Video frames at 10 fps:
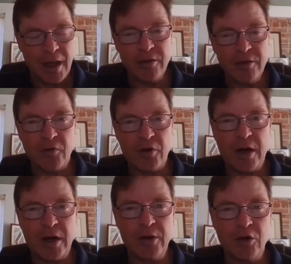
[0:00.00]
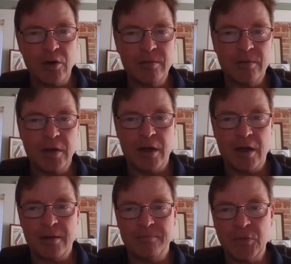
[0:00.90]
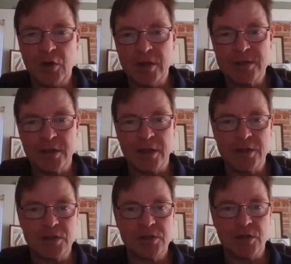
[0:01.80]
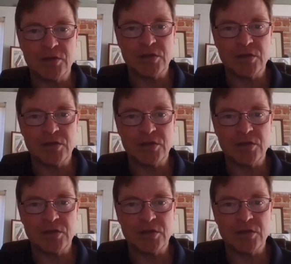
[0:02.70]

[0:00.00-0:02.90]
And then for aerial installations,